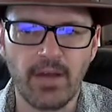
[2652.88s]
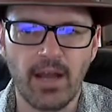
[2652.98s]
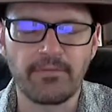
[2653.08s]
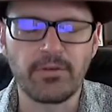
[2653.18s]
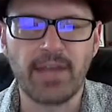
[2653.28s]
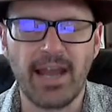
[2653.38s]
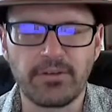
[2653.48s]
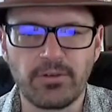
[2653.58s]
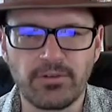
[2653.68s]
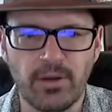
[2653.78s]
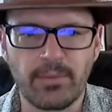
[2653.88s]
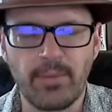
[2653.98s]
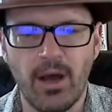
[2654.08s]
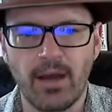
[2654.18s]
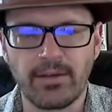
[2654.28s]
few tattoos around my
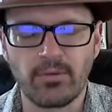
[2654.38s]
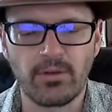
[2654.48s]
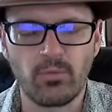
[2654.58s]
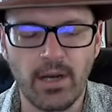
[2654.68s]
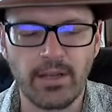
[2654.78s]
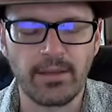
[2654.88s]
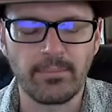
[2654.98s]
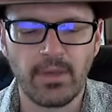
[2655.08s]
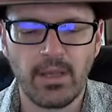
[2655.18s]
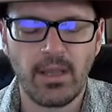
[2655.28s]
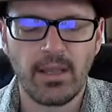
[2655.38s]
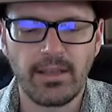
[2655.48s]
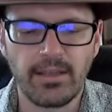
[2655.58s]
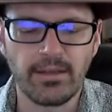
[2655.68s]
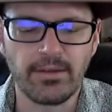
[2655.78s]
body, and one of them
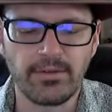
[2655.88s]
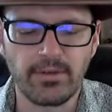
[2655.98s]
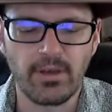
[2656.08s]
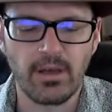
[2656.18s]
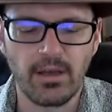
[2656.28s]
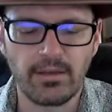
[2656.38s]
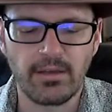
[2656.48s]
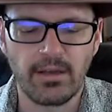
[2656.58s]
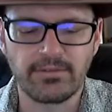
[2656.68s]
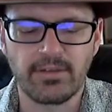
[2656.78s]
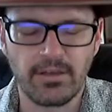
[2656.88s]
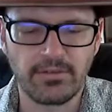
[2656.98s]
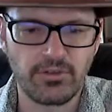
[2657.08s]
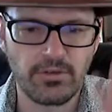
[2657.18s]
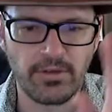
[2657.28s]
is it's
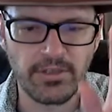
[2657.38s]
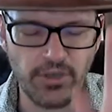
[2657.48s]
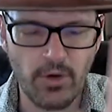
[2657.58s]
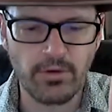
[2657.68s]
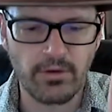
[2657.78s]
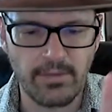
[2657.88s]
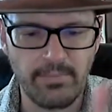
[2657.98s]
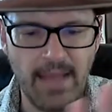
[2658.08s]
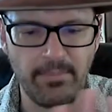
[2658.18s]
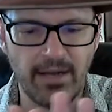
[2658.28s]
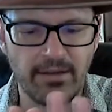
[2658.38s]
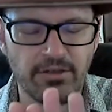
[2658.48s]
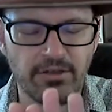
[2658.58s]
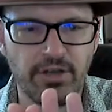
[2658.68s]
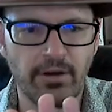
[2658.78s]
the Joker and Batman. They're
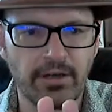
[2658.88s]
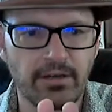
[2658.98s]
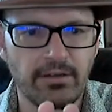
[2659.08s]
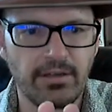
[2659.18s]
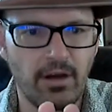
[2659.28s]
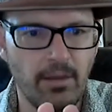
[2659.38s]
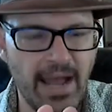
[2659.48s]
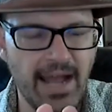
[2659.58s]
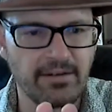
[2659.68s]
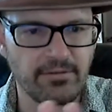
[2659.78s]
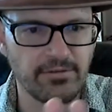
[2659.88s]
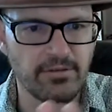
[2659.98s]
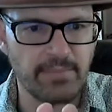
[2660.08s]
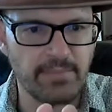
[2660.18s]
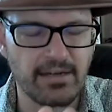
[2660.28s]
sharing a back, so
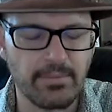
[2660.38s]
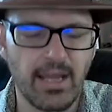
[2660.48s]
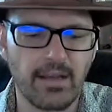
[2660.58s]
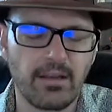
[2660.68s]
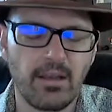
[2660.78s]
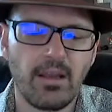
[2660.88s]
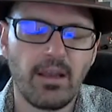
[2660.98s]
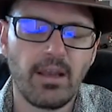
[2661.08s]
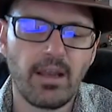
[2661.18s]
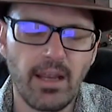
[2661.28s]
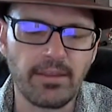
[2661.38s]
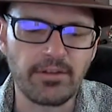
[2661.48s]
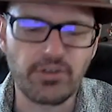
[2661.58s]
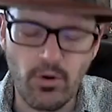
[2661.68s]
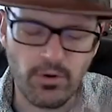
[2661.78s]
they're back to back, and the
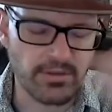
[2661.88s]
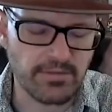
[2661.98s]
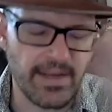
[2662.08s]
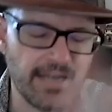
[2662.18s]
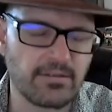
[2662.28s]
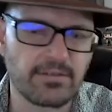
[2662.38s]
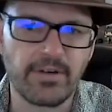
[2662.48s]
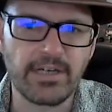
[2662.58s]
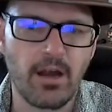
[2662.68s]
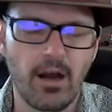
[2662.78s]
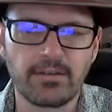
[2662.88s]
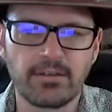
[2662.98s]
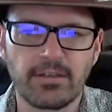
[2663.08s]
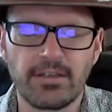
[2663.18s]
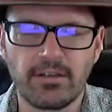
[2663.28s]
Joker's face looks very
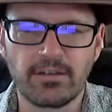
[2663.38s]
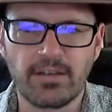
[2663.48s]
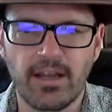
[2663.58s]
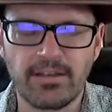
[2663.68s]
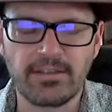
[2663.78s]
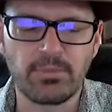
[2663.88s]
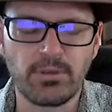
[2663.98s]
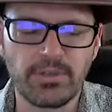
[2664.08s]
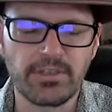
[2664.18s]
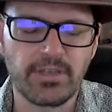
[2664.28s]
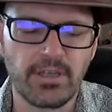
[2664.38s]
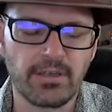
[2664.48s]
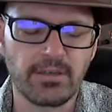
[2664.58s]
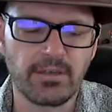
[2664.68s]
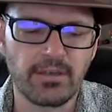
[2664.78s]
toxic, kind of this bluish
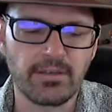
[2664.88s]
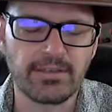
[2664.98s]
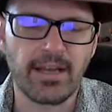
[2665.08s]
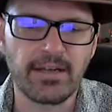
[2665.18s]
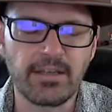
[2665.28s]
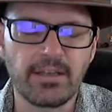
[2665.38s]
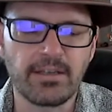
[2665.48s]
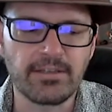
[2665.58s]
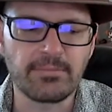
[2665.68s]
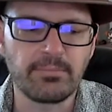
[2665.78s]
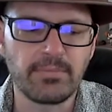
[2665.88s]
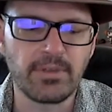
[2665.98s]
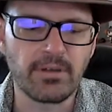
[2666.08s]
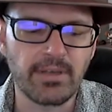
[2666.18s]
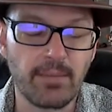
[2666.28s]
skin. And this idea is,
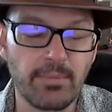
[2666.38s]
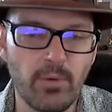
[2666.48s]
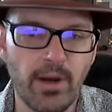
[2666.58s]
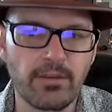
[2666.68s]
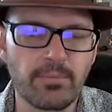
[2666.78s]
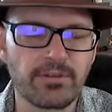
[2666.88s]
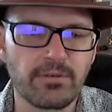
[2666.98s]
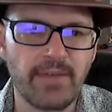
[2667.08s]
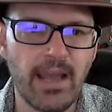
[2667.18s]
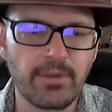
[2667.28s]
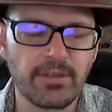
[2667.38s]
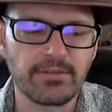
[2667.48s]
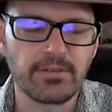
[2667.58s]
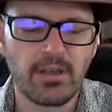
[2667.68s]
again, beware the pursuit of happiness,